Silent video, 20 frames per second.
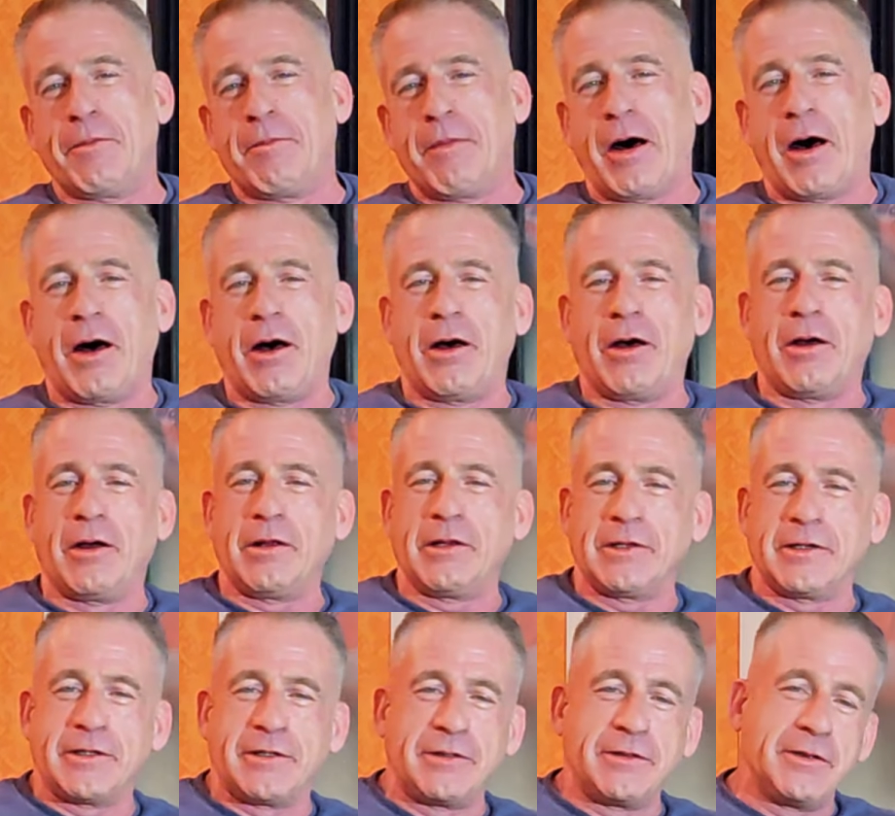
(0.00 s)
mall,
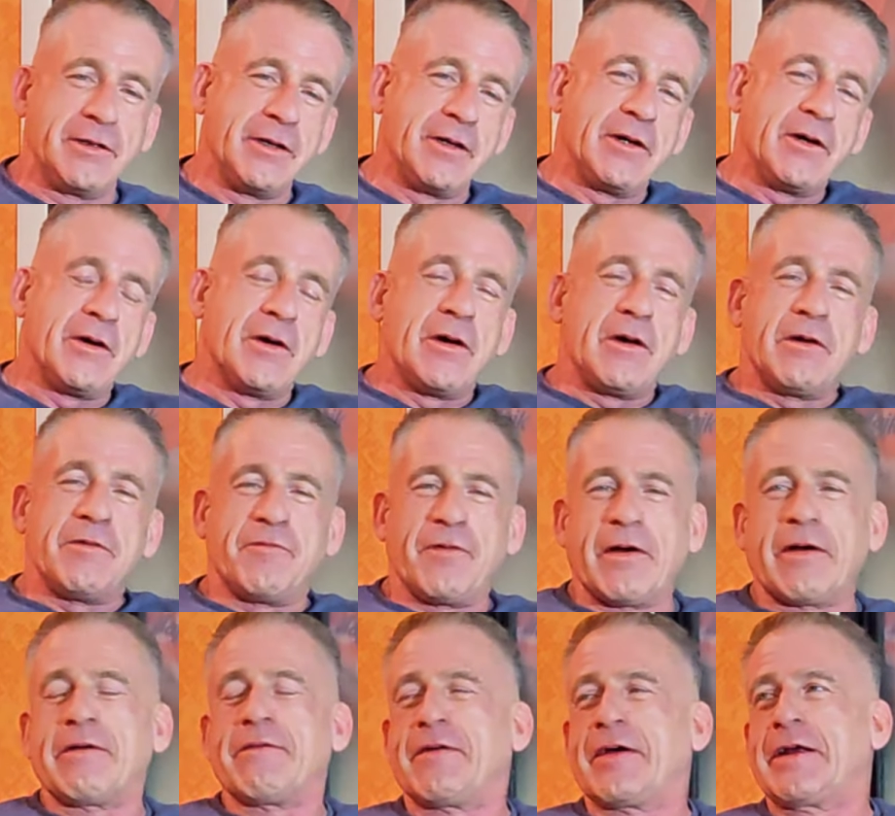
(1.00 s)
and
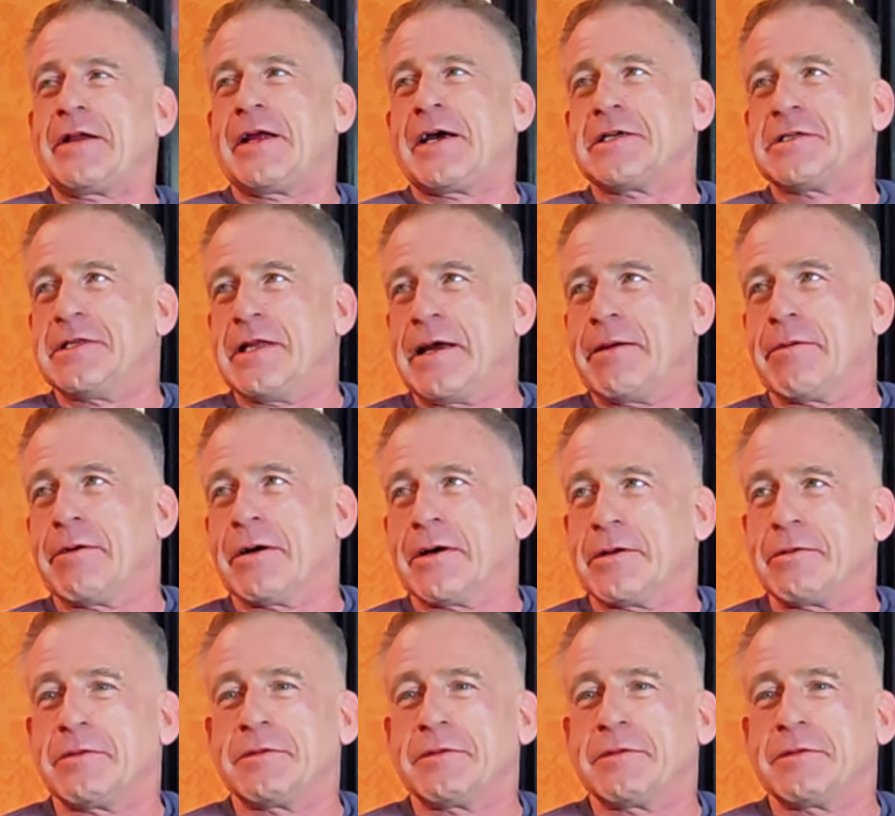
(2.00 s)
very, very nice neighborhood.